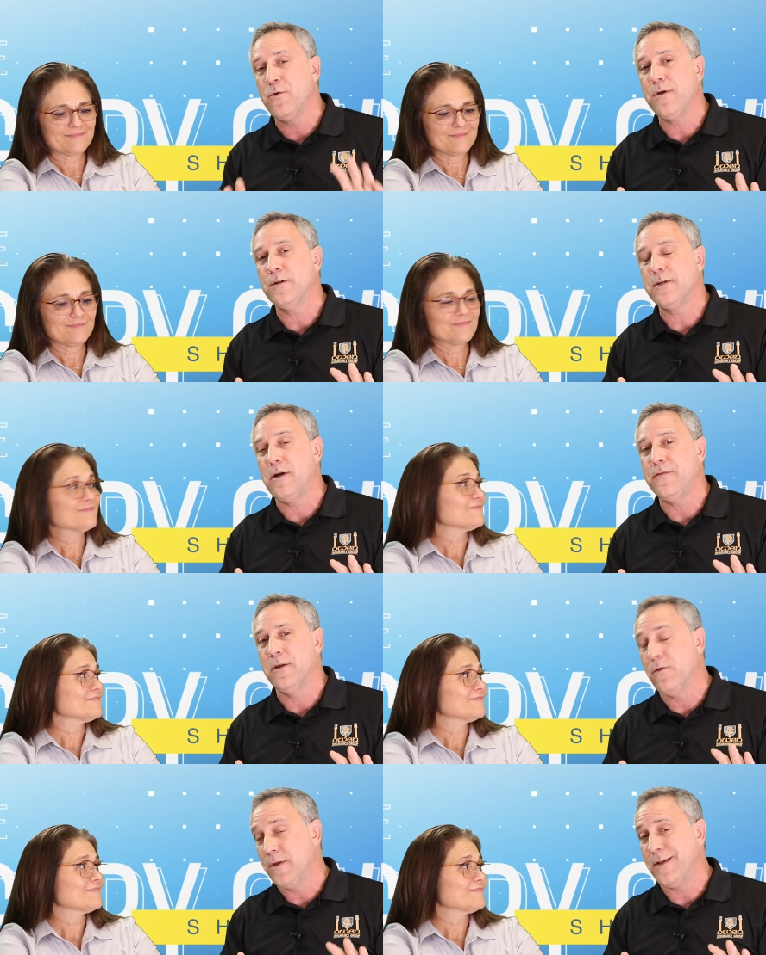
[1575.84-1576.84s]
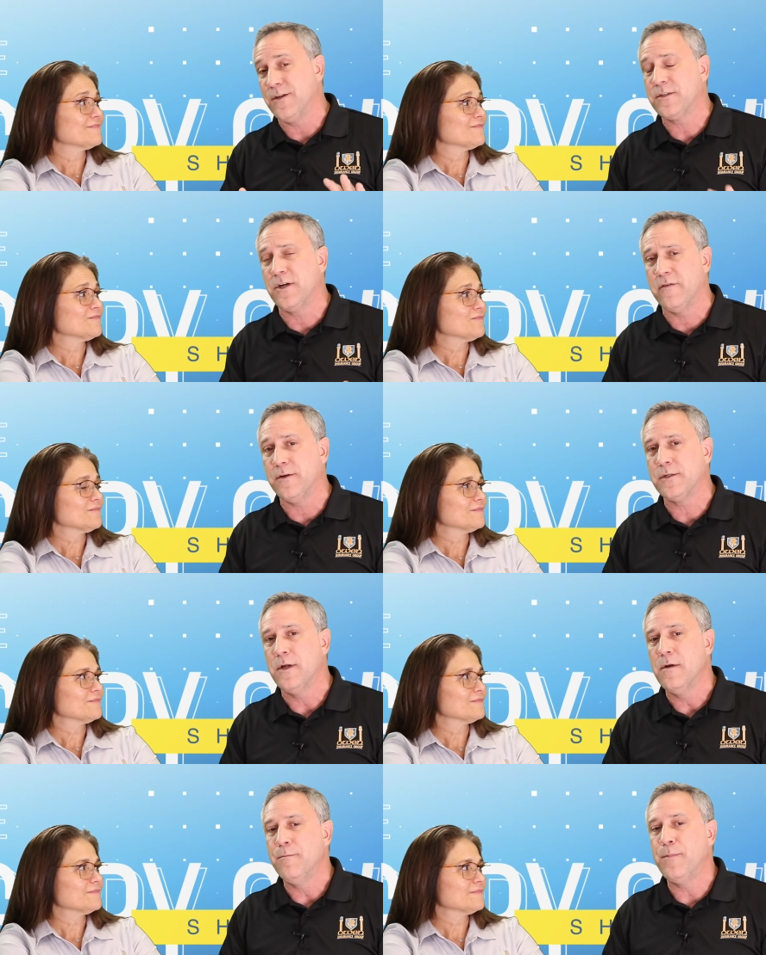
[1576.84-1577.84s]
Speaker 1: doing yourself not only a
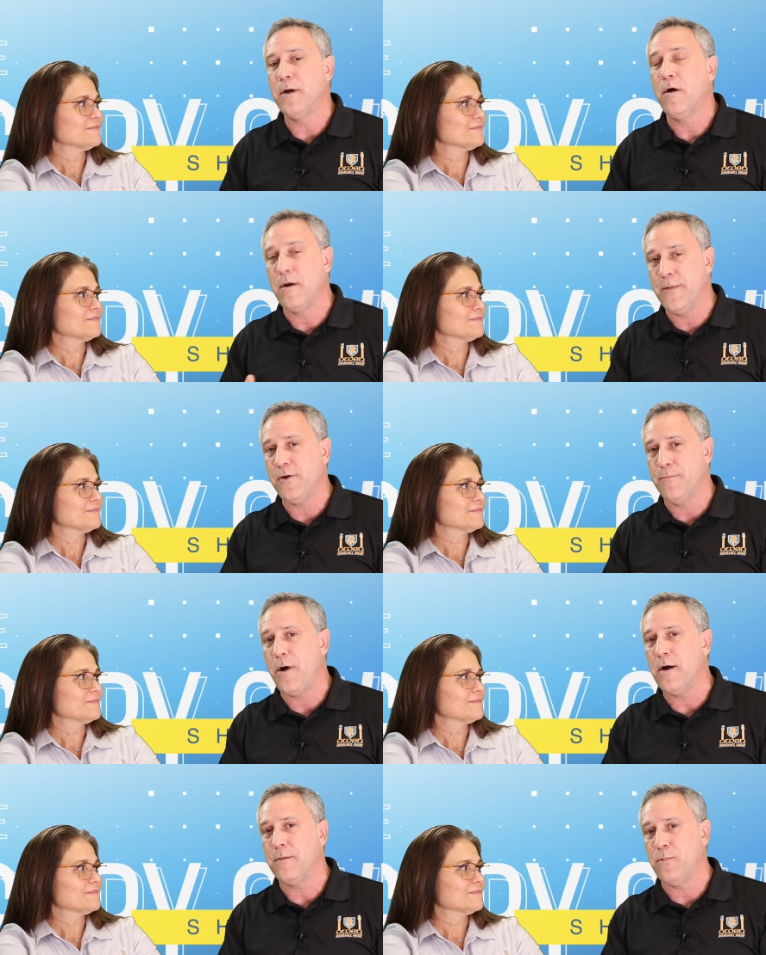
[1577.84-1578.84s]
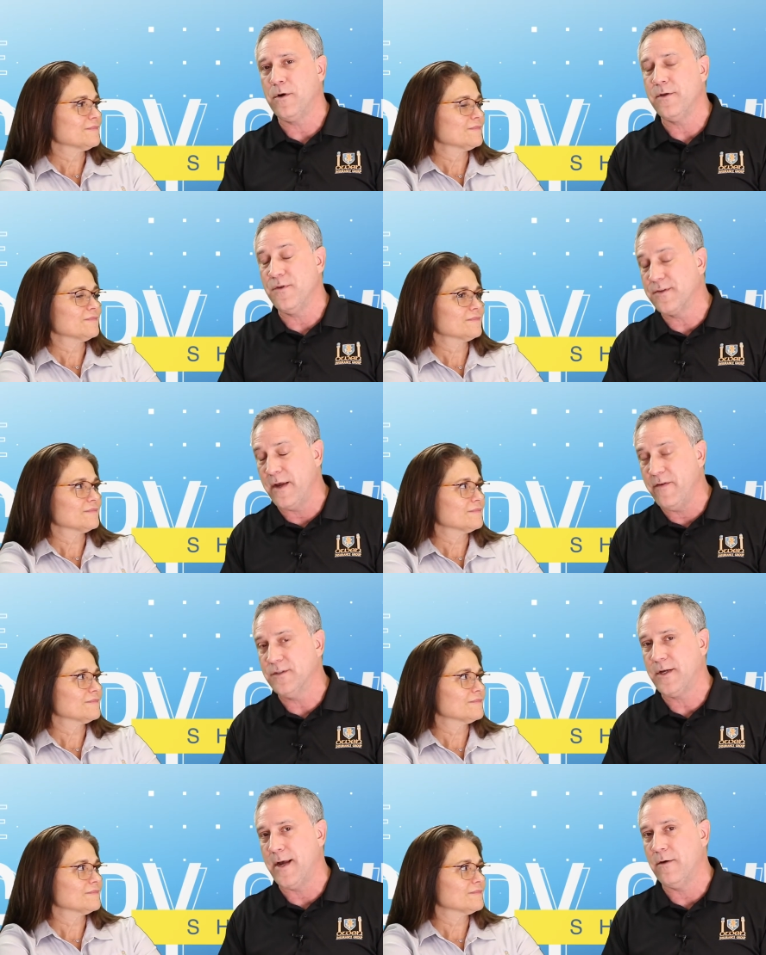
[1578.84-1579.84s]
disservice, but harming your pocketbook and your
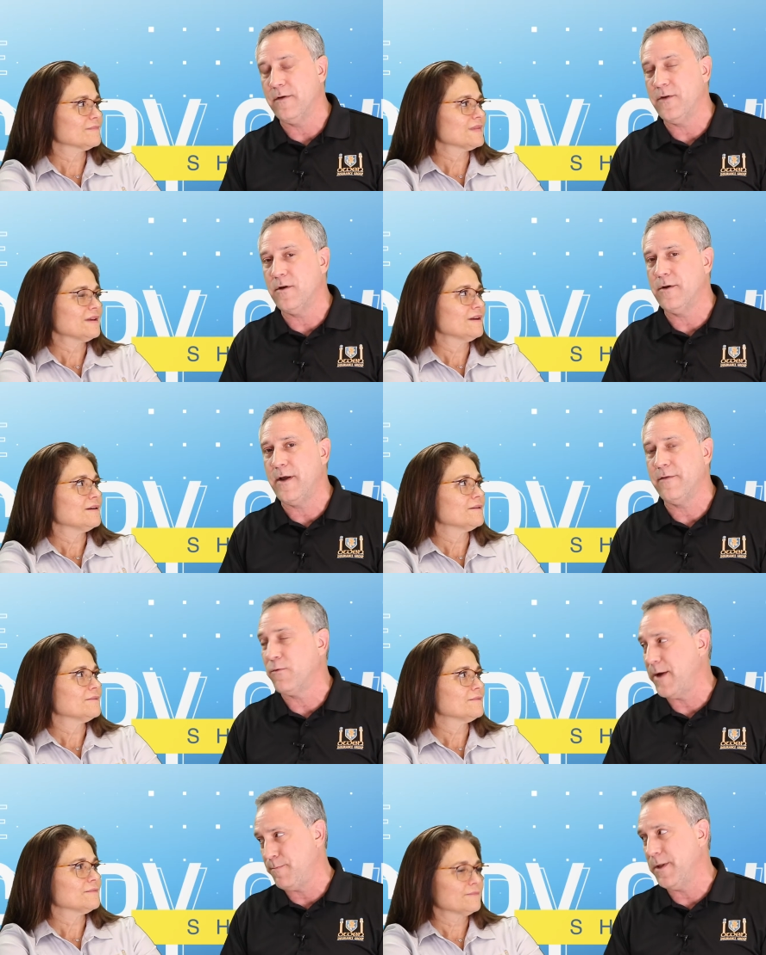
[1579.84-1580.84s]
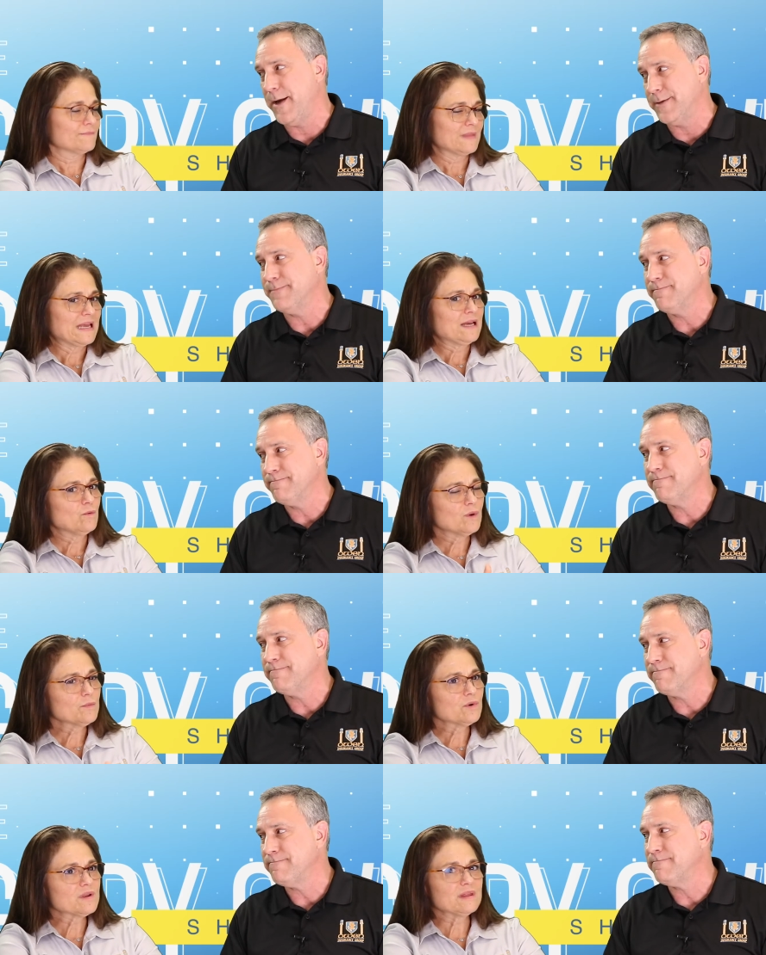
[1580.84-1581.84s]
savings account if you don't have the right plan.
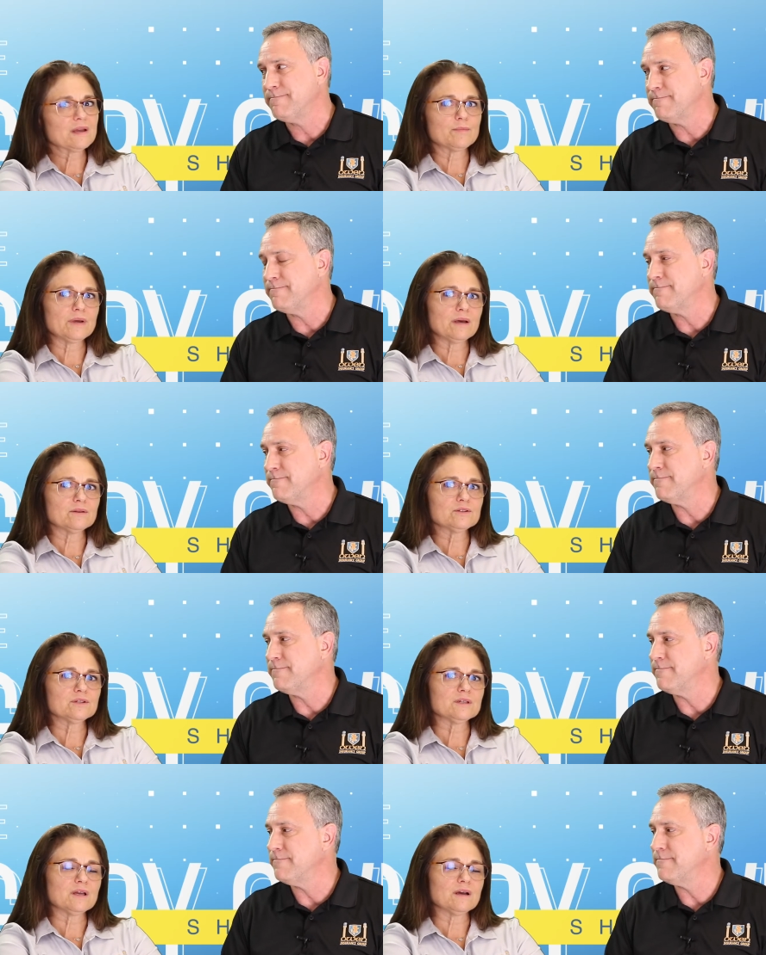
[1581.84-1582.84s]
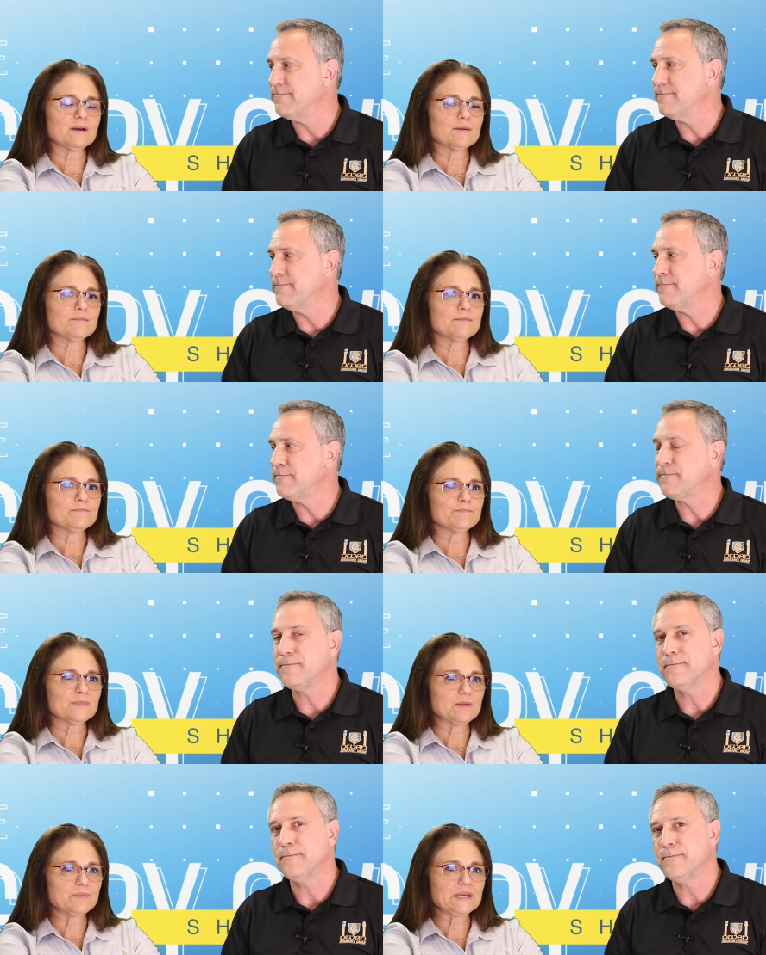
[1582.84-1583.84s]
One more
Speaker 2: thing about
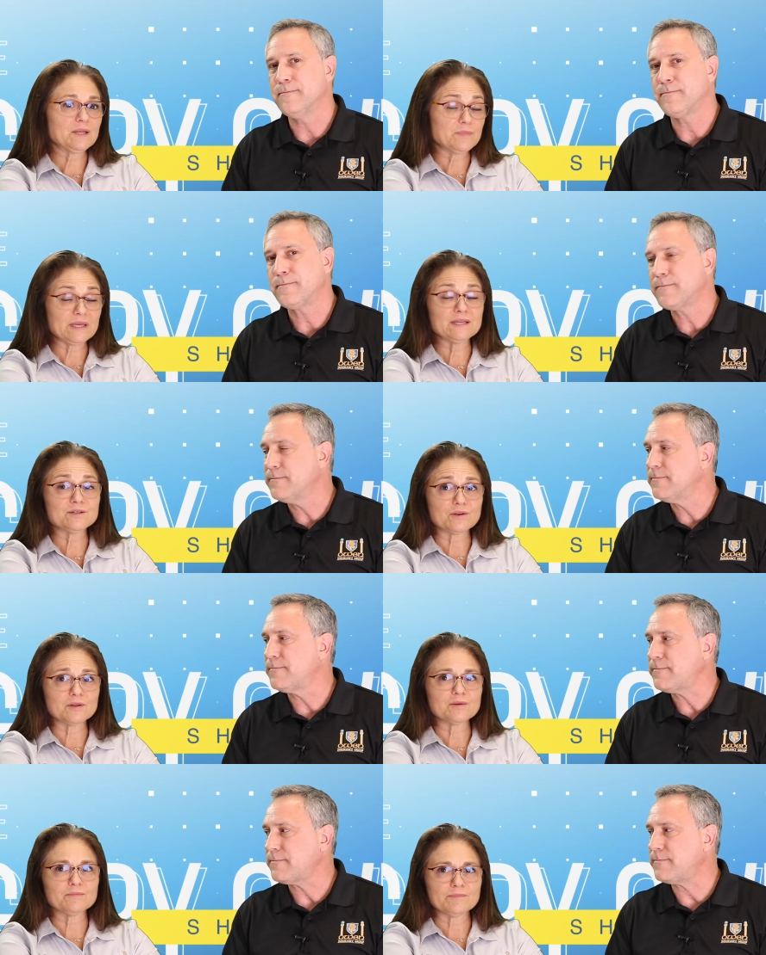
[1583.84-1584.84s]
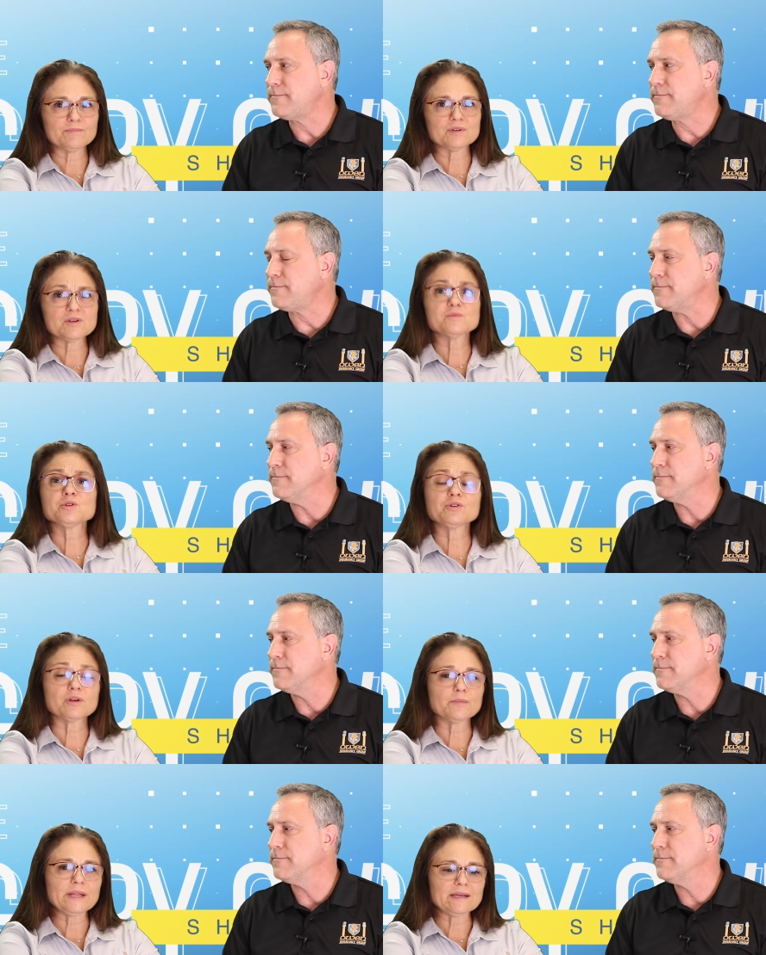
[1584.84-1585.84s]
the PDPs or the prescription
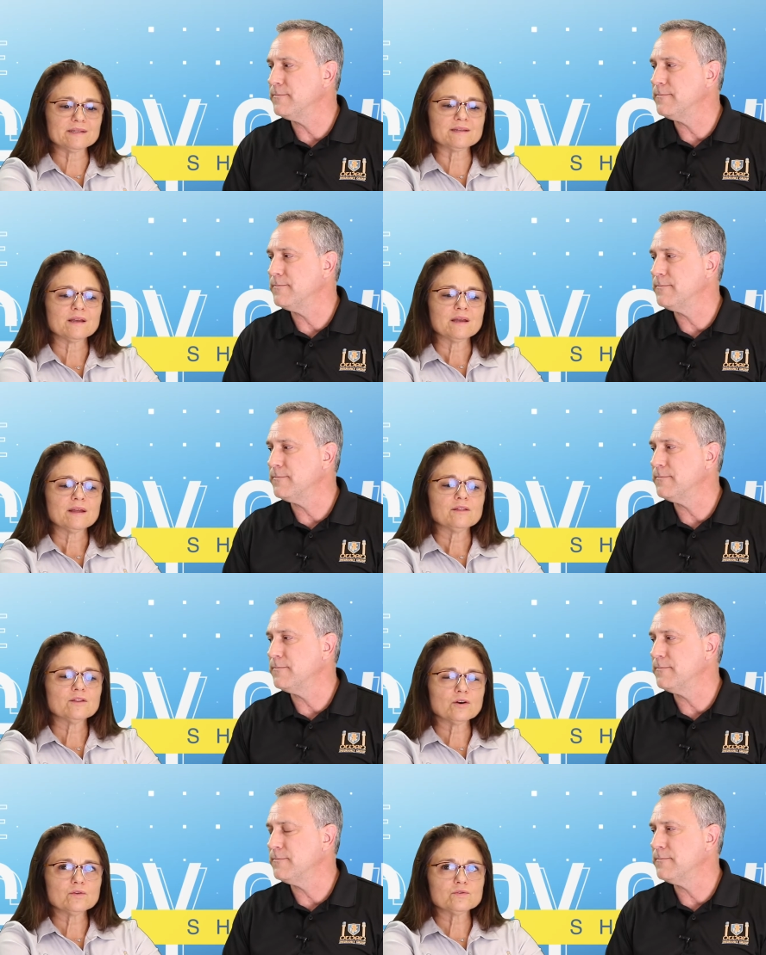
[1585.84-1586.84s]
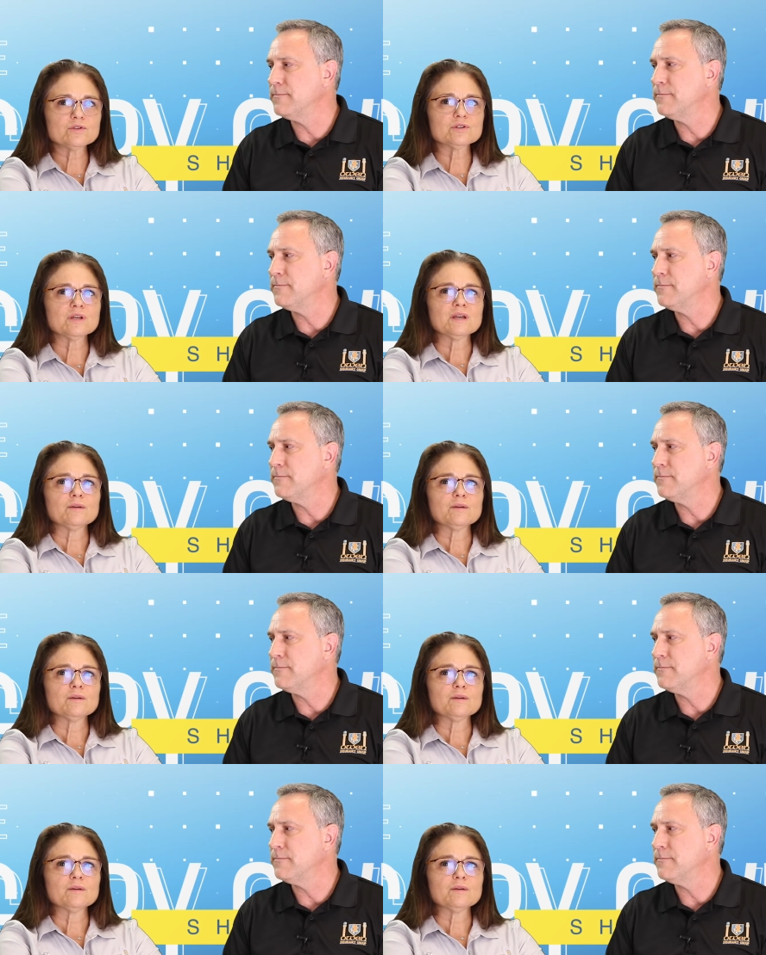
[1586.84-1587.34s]
drug plans. Those